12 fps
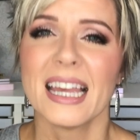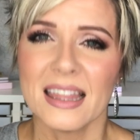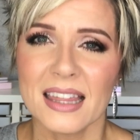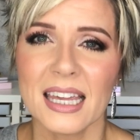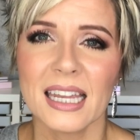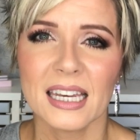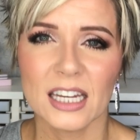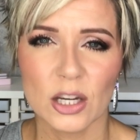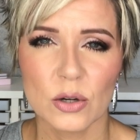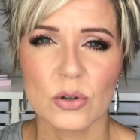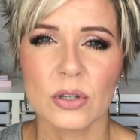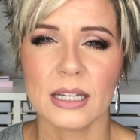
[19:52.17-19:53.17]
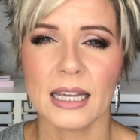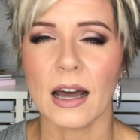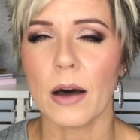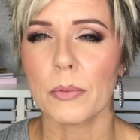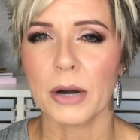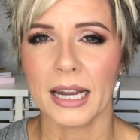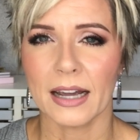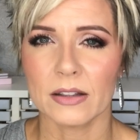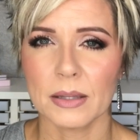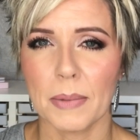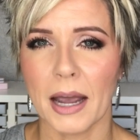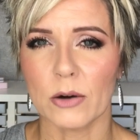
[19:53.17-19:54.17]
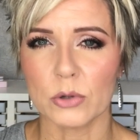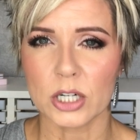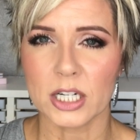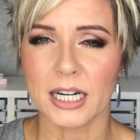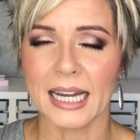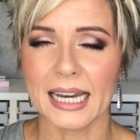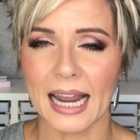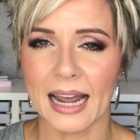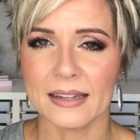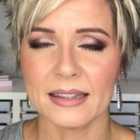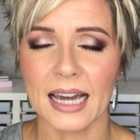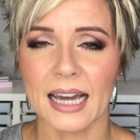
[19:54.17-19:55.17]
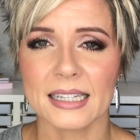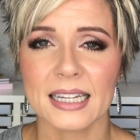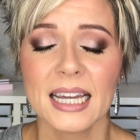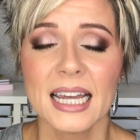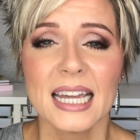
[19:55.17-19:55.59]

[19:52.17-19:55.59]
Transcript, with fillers: then usually I'll break out the powder and add that.